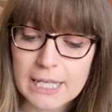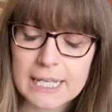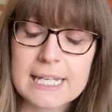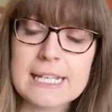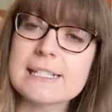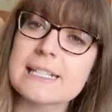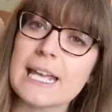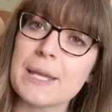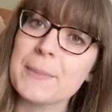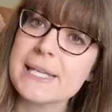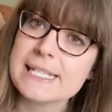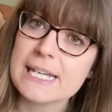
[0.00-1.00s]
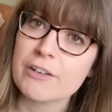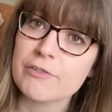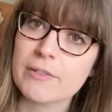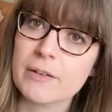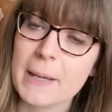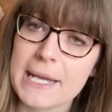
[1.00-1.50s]
is a PDF
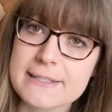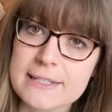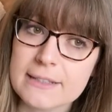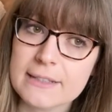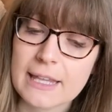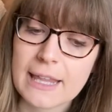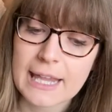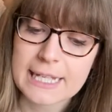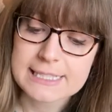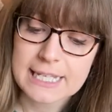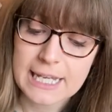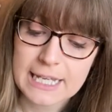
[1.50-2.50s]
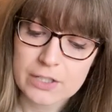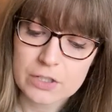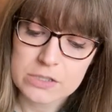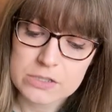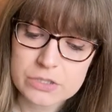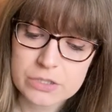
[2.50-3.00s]
pattern that I
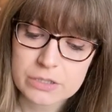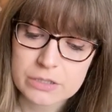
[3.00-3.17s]
got